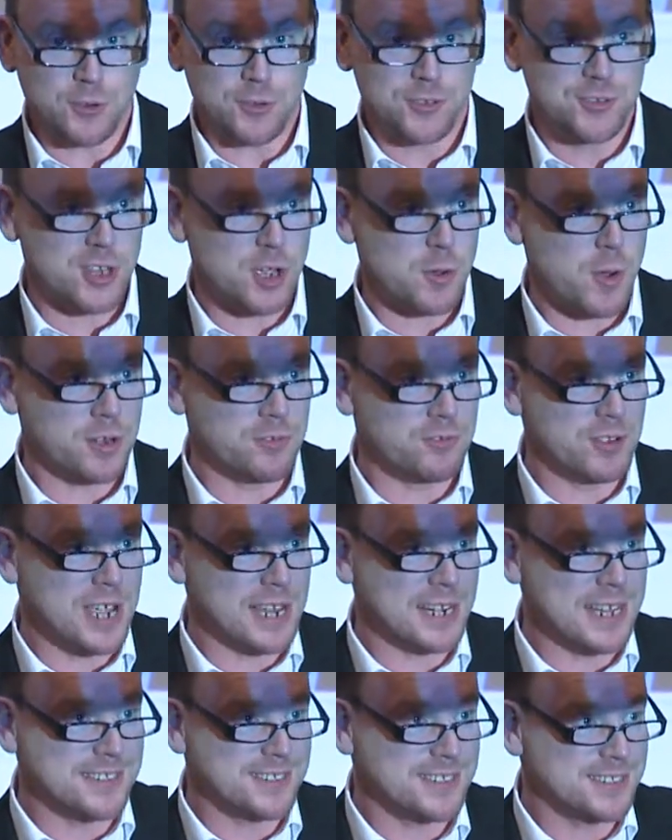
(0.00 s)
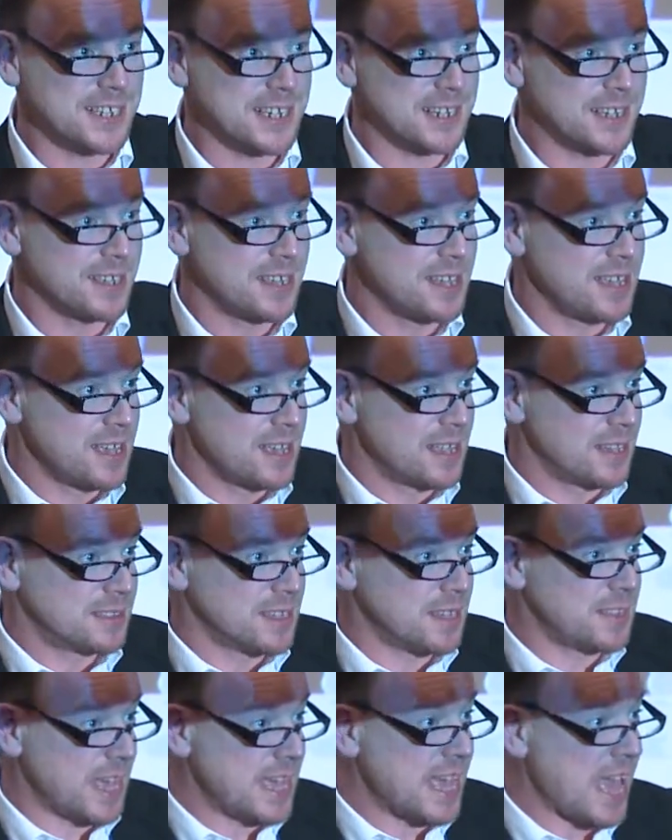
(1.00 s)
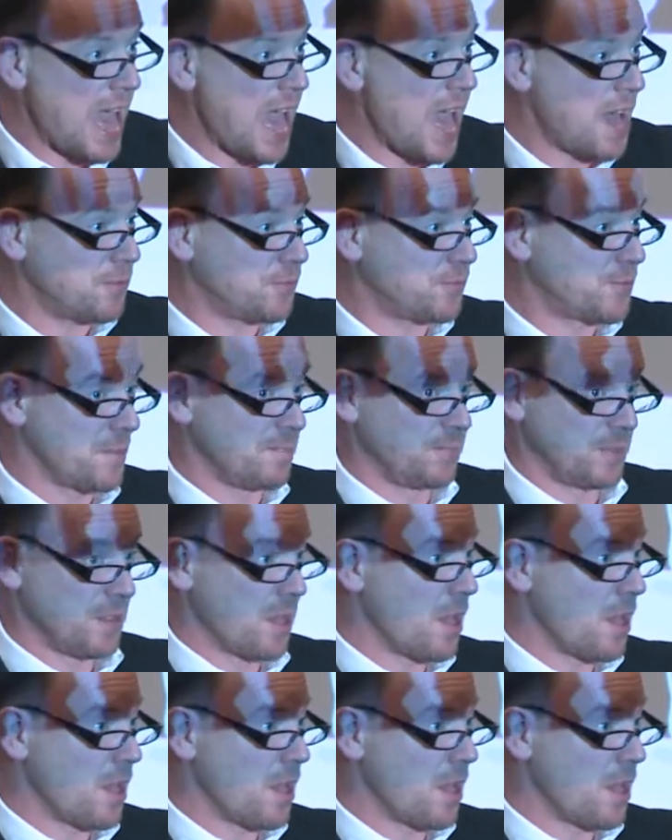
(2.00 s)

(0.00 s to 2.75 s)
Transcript: or so unrealistic that they have